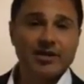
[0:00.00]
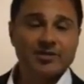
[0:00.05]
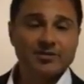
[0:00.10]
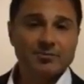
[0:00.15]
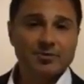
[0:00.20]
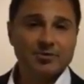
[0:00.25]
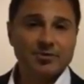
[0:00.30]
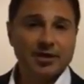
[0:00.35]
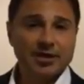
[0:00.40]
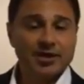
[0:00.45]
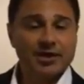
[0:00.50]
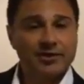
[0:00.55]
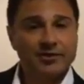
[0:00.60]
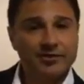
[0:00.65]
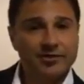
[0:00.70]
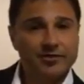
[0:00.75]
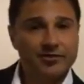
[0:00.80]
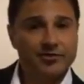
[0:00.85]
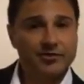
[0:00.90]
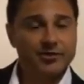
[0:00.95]
It's between
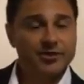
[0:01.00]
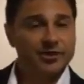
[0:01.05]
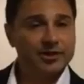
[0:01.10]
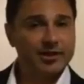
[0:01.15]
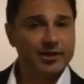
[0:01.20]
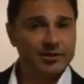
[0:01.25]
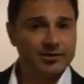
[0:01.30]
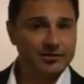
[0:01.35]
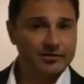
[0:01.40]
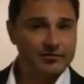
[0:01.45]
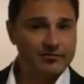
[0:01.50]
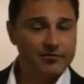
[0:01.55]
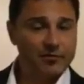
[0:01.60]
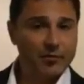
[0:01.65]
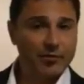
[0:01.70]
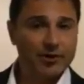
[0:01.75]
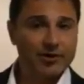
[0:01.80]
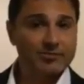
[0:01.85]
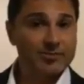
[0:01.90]
130 and 140.